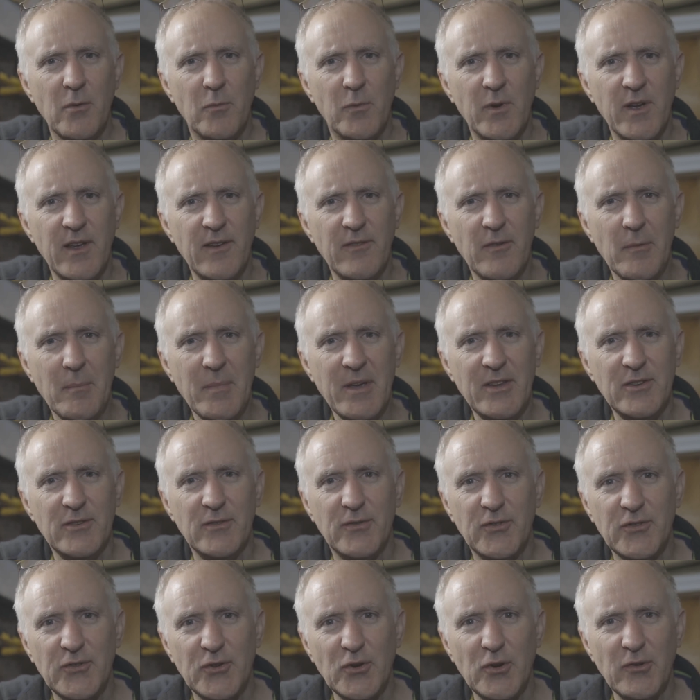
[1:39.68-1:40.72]
with a means
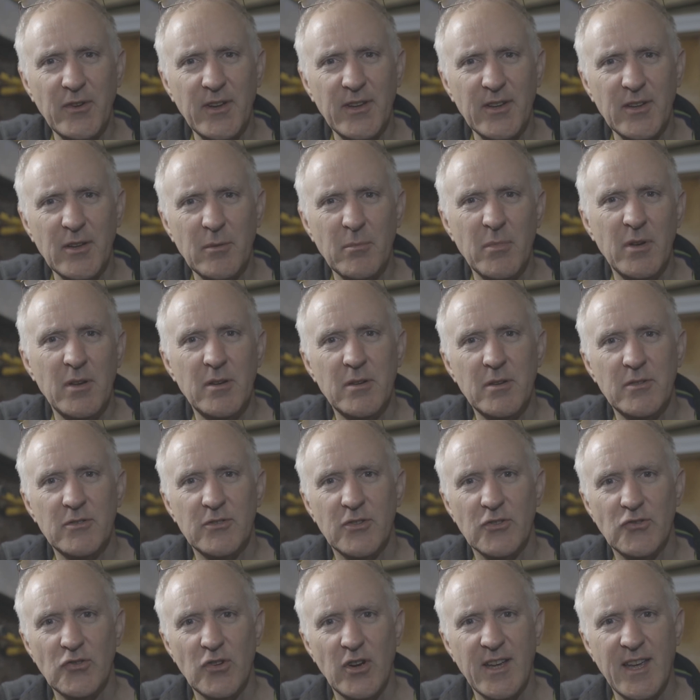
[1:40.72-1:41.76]
of storing them
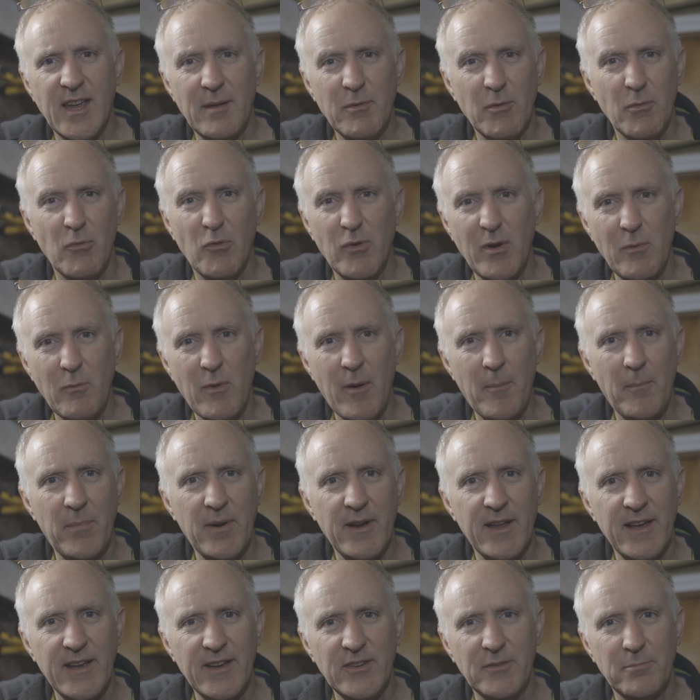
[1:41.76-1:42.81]
to try and keep them all in one
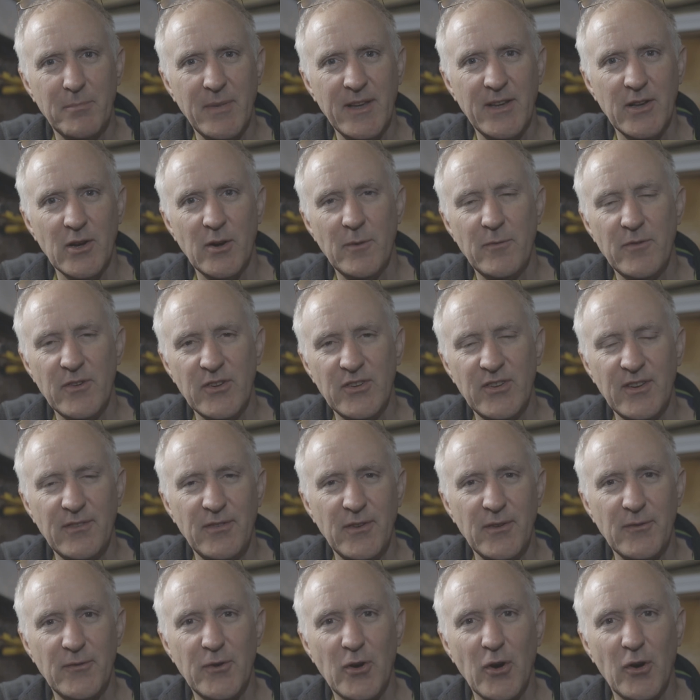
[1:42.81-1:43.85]
place, make it obvious
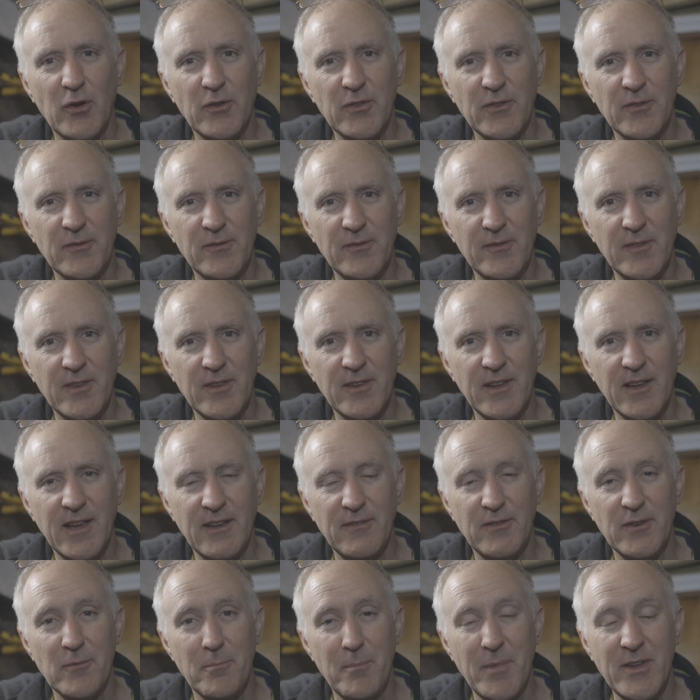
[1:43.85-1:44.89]
if
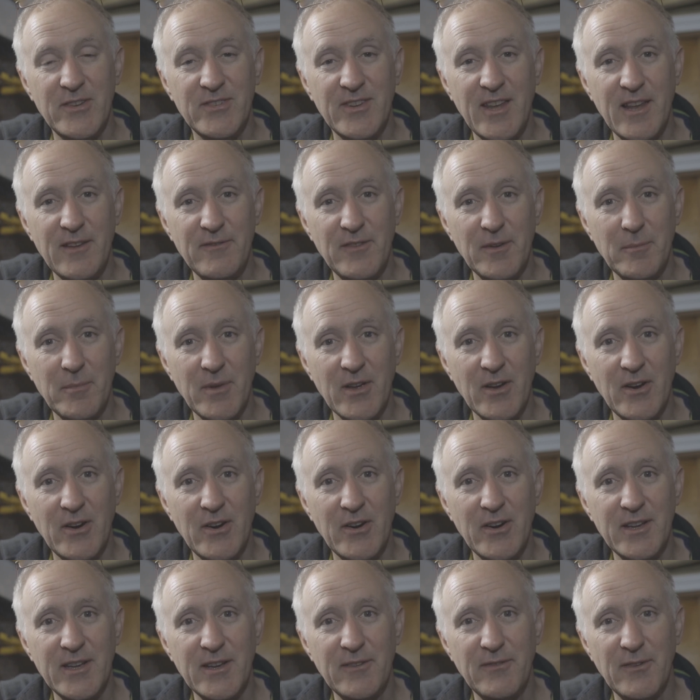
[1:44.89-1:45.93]
you've missed anything
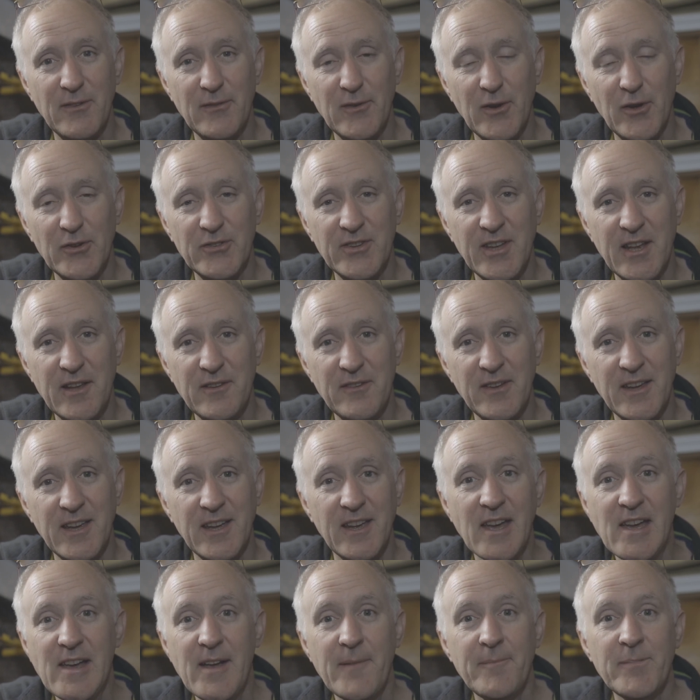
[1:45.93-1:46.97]
behind, if you've lost anything,
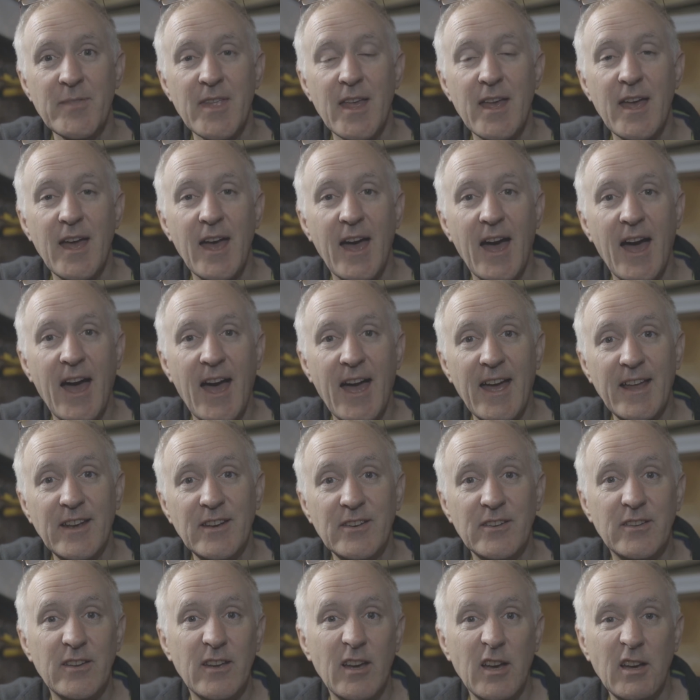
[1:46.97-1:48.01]

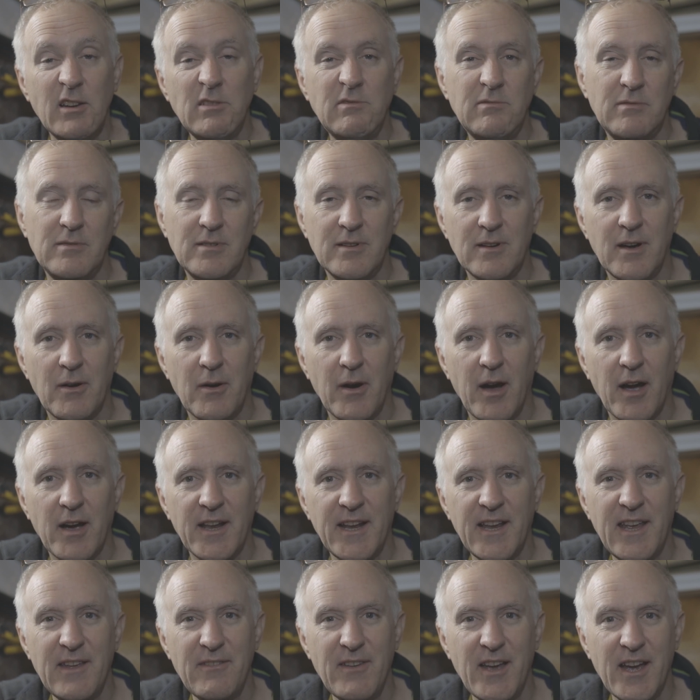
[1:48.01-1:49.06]
and I'm
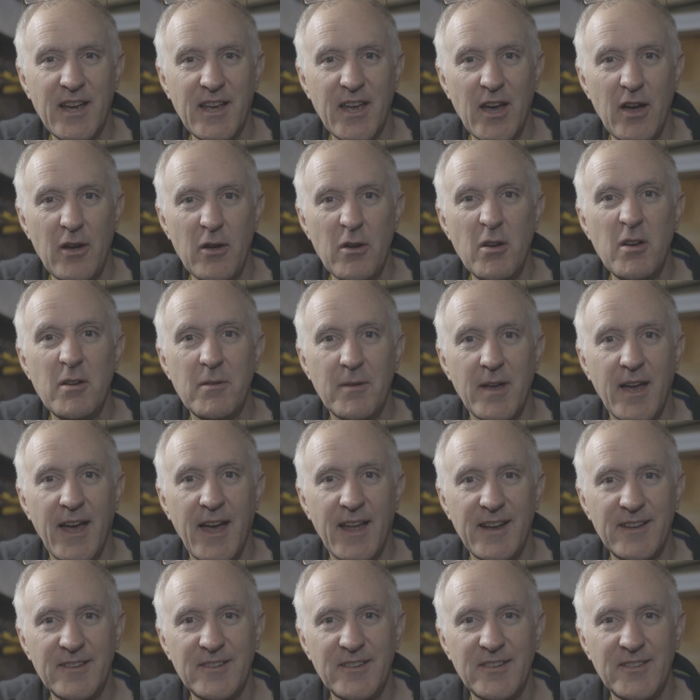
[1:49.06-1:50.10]
going to give it a go.
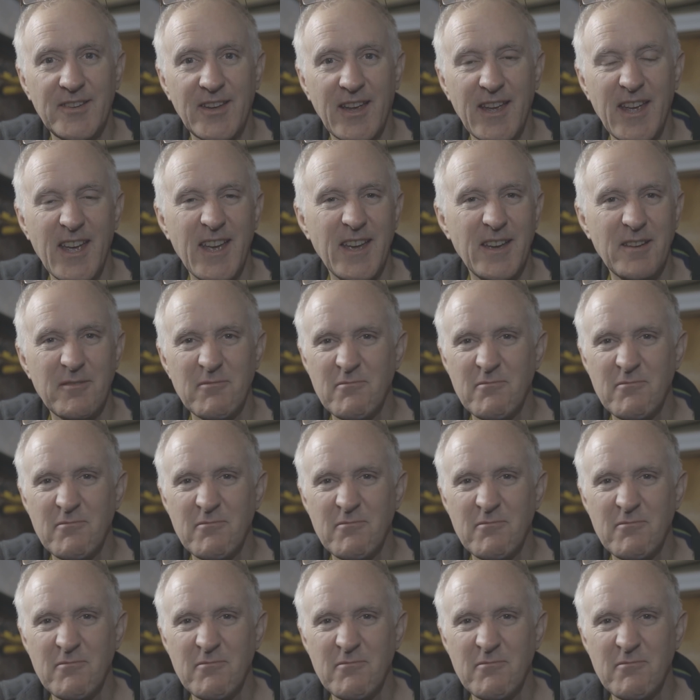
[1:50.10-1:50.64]
And as I say,